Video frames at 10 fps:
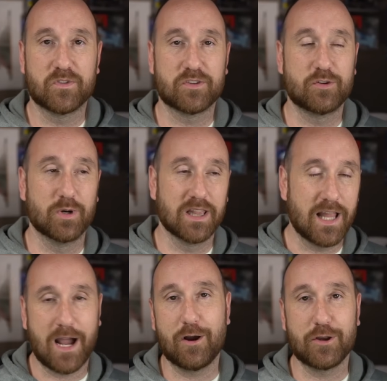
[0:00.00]
to
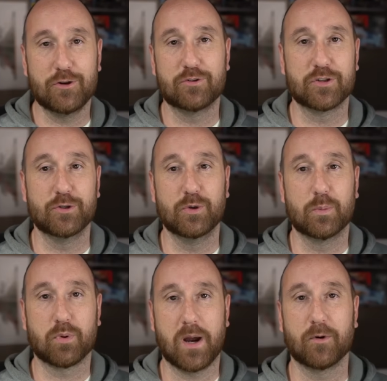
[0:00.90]
allow you to
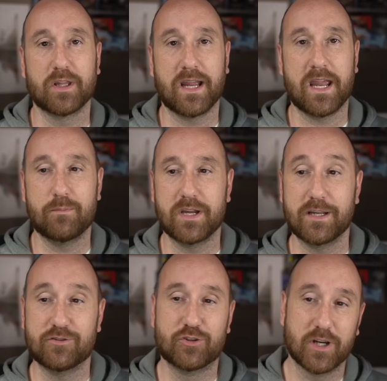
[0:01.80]
properly AB
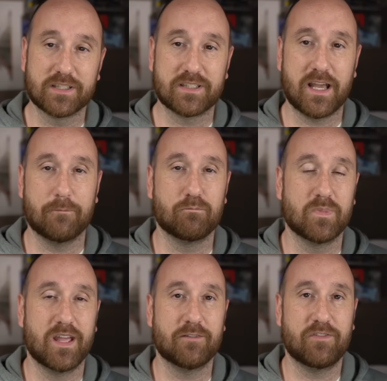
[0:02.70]
just that
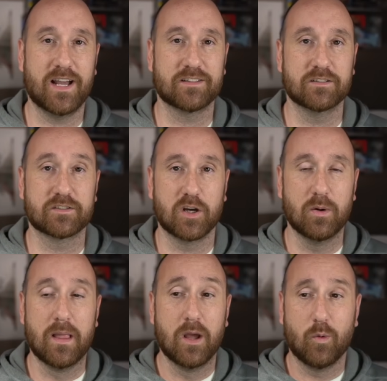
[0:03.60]
that facet.
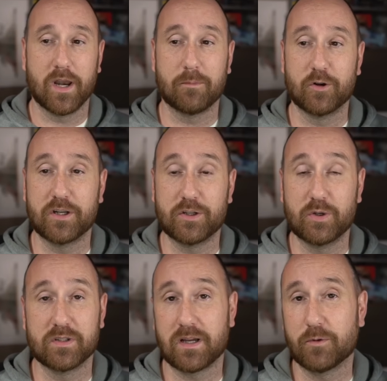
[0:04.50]
So what I'm going to do
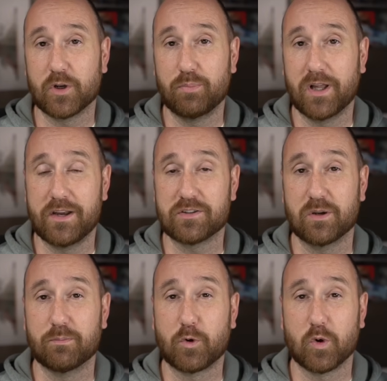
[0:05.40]
is I'm going to play you
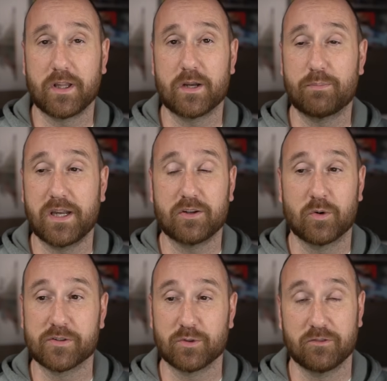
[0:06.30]
some correlated pink
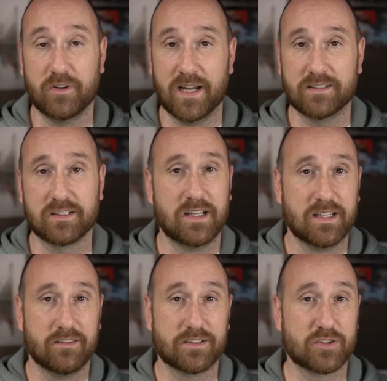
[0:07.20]
noise real fast.
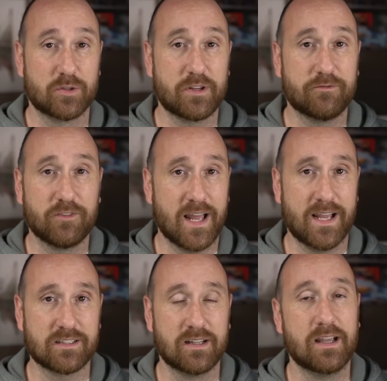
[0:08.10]
This is going to be
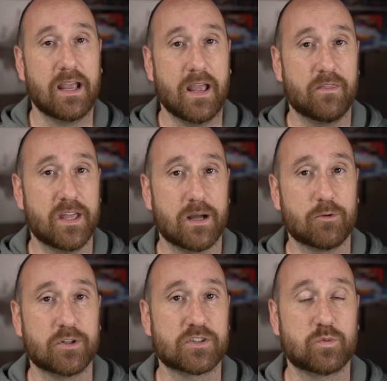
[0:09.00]
flat, and then I'm
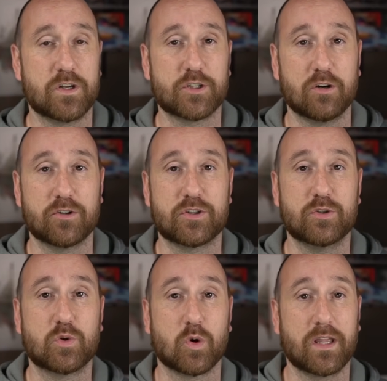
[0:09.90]
going to switch over to
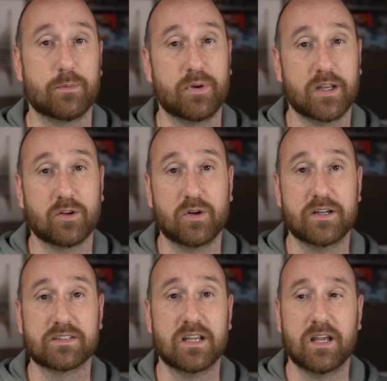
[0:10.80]
correlated pink
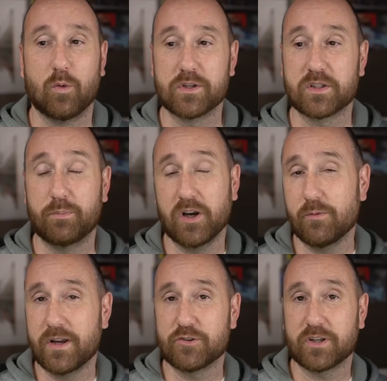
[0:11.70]
noise with some
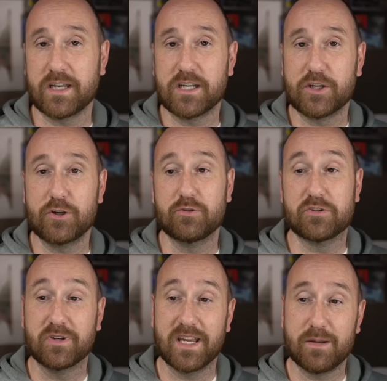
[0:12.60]
parametric EQ
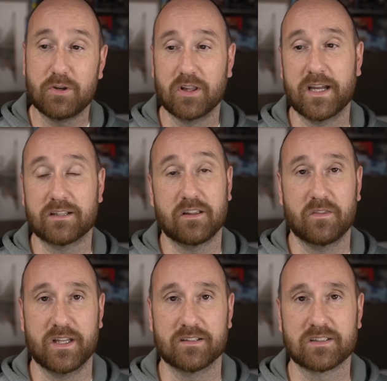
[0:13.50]
to emulate
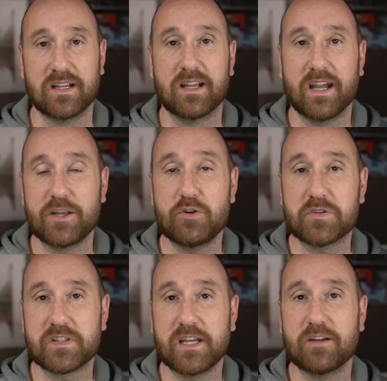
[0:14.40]
this and you
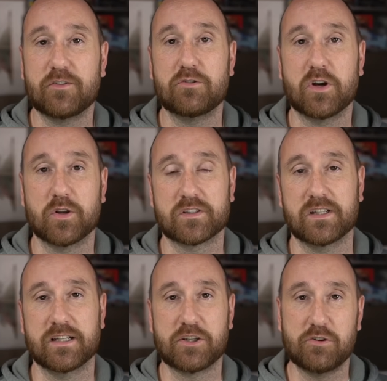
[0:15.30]
see if you notice
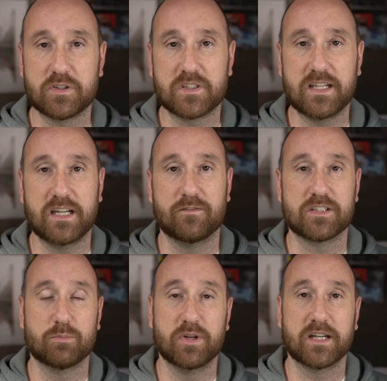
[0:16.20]
it and you see if
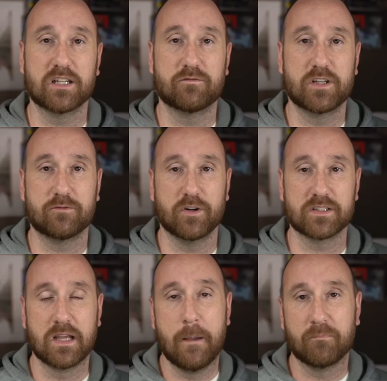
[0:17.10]
it's a big enough
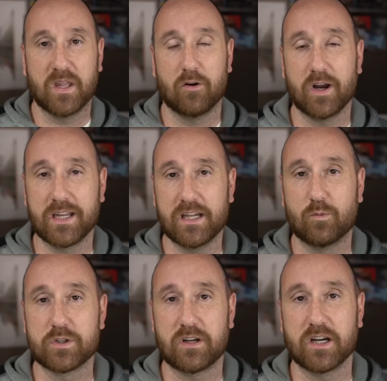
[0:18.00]
difference. Now, again,
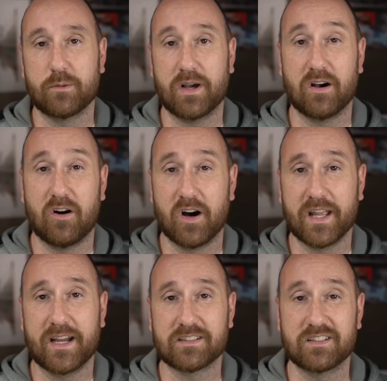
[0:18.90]
we're talking about on
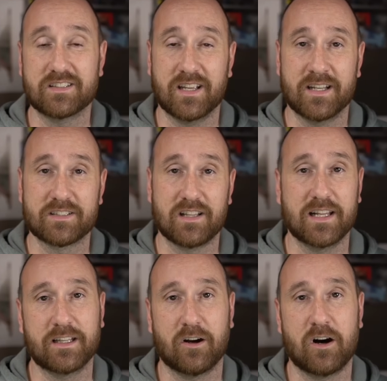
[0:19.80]
axis and
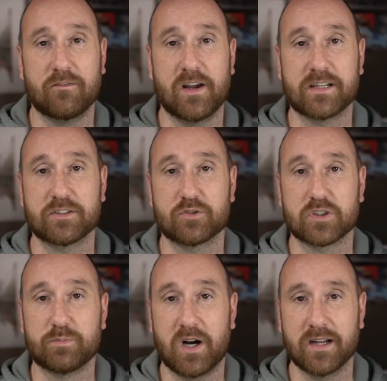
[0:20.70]
slightly off axis
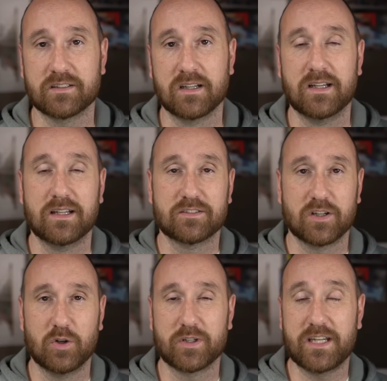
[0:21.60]
response.
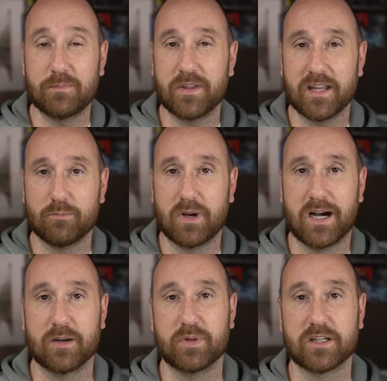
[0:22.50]
So keep that in
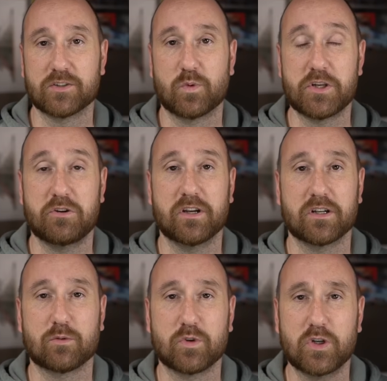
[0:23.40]
mind because what you hear in
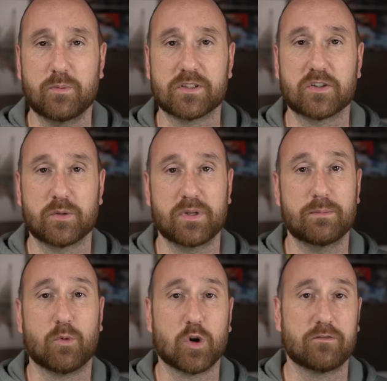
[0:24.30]
a room is going to be
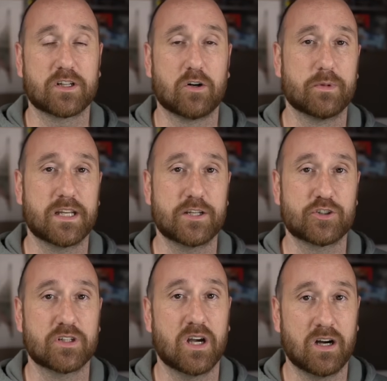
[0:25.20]
more of a
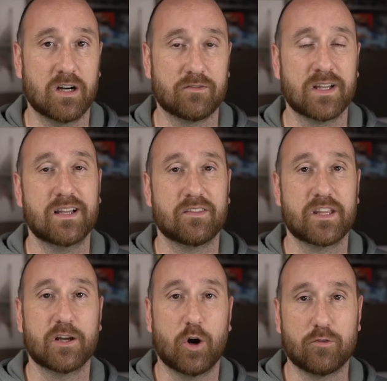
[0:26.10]
culmination of
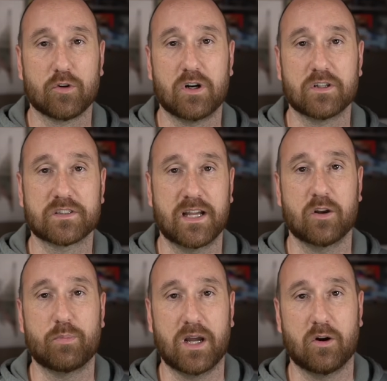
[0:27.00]
the overall
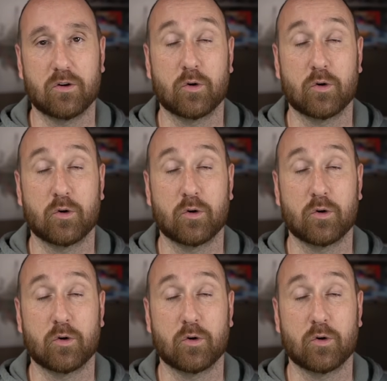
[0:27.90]
sound power